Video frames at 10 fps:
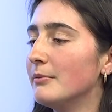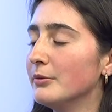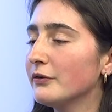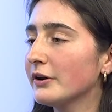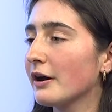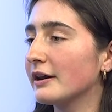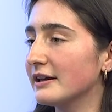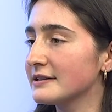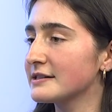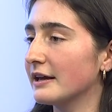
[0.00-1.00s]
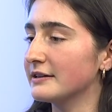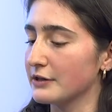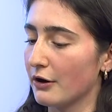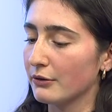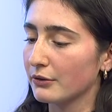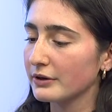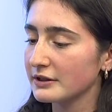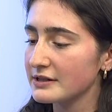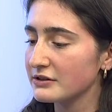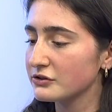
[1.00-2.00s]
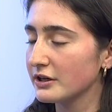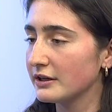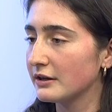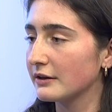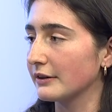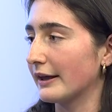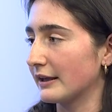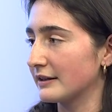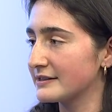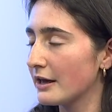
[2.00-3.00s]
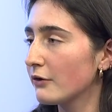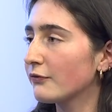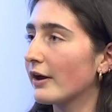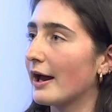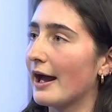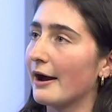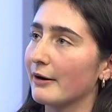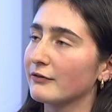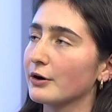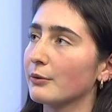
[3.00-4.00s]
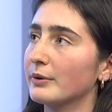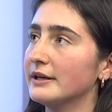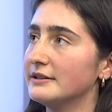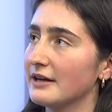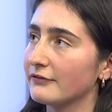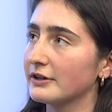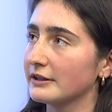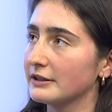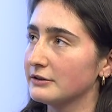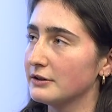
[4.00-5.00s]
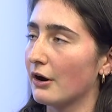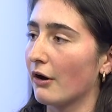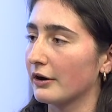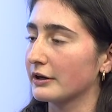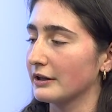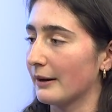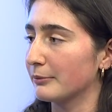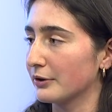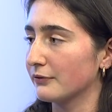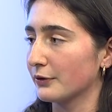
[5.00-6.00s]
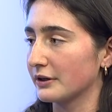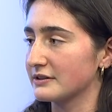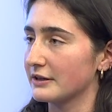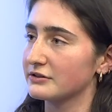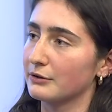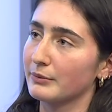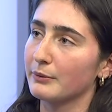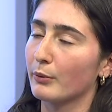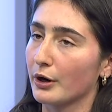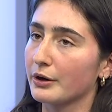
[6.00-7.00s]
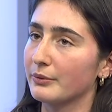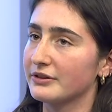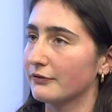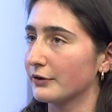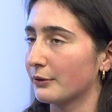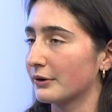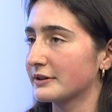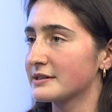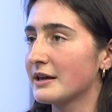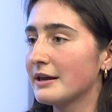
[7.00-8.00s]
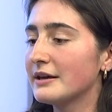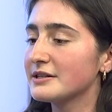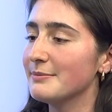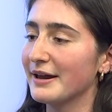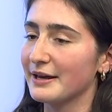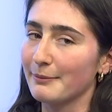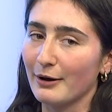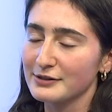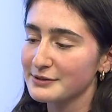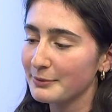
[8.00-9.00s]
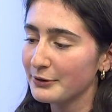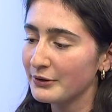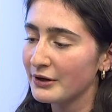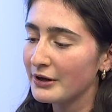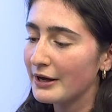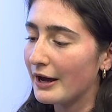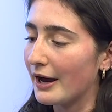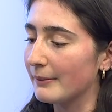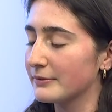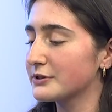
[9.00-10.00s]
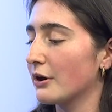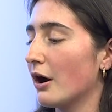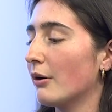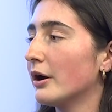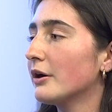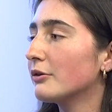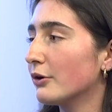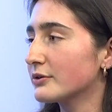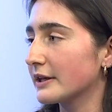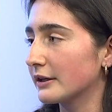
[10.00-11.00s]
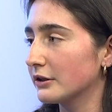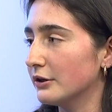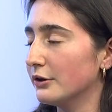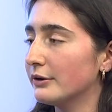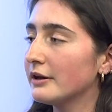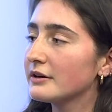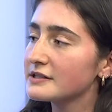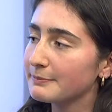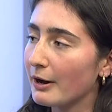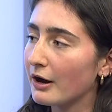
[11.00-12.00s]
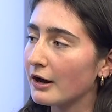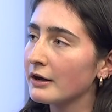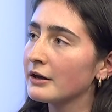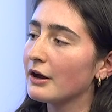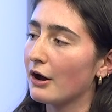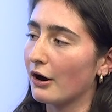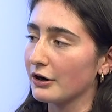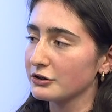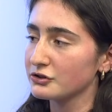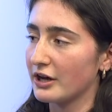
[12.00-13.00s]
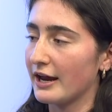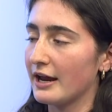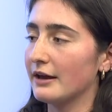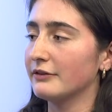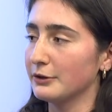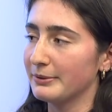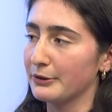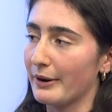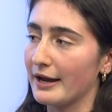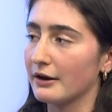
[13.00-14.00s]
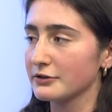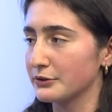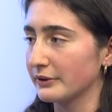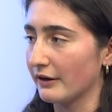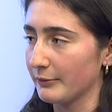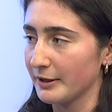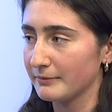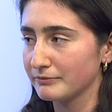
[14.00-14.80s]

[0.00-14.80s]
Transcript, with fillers: Movin' On is its own organization, like itself. Mm -hmm. However, we definitely are a collaborative organization. We work with different orgs to make it possible. Um, so those include SPA, ARSH, mm-hmm. and the UPUA, our student government.